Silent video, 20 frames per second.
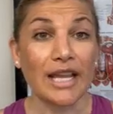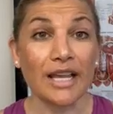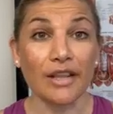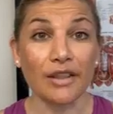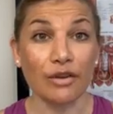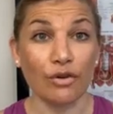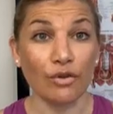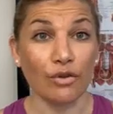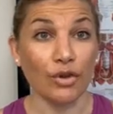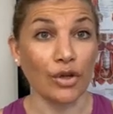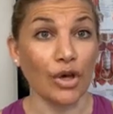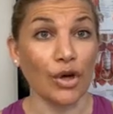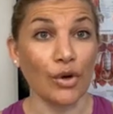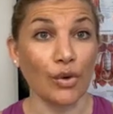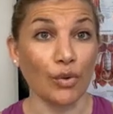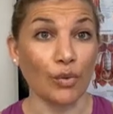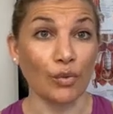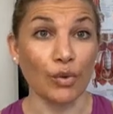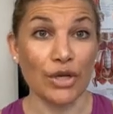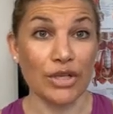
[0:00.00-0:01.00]
either
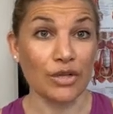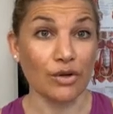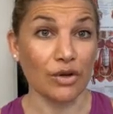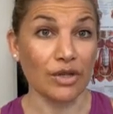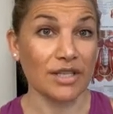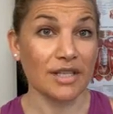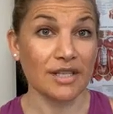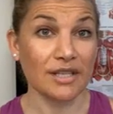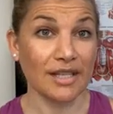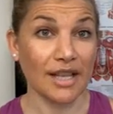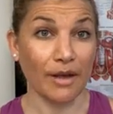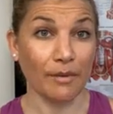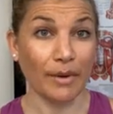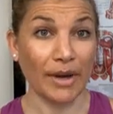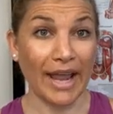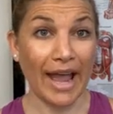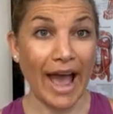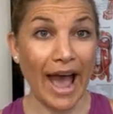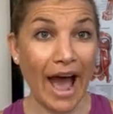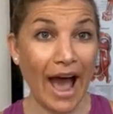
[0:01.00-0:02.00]
the resources that
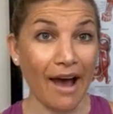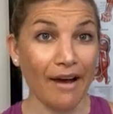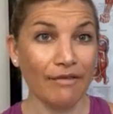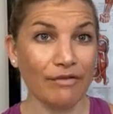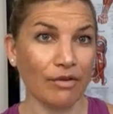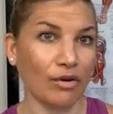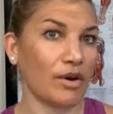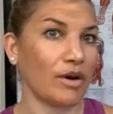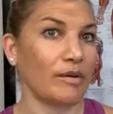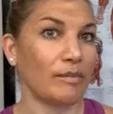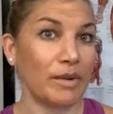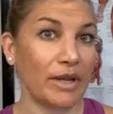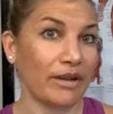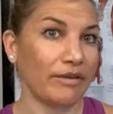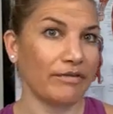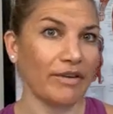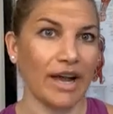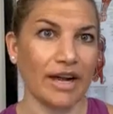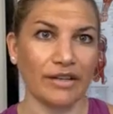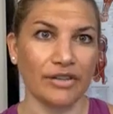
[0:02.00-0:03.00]
we have, or a
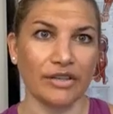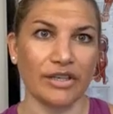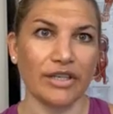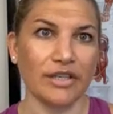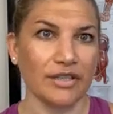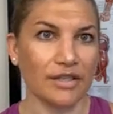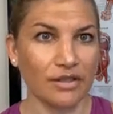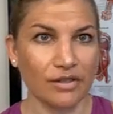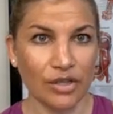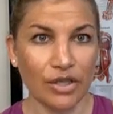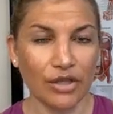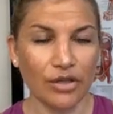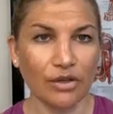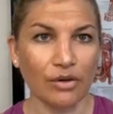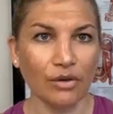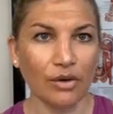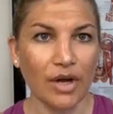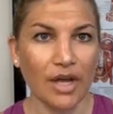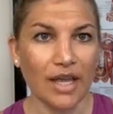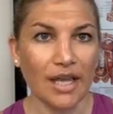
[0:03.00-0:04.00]
big factor is
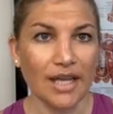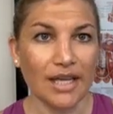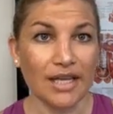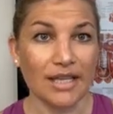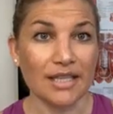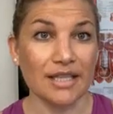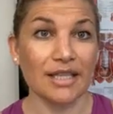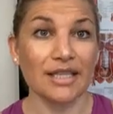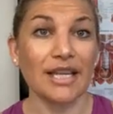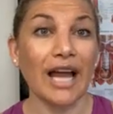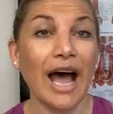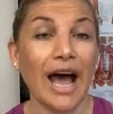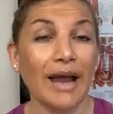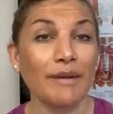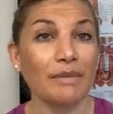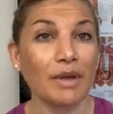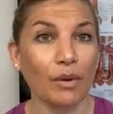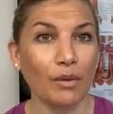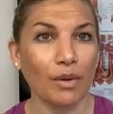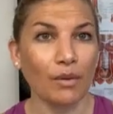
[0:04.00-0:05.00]
too, is the
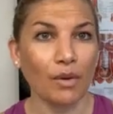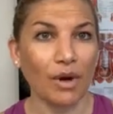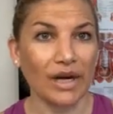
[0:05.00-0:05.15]
time that we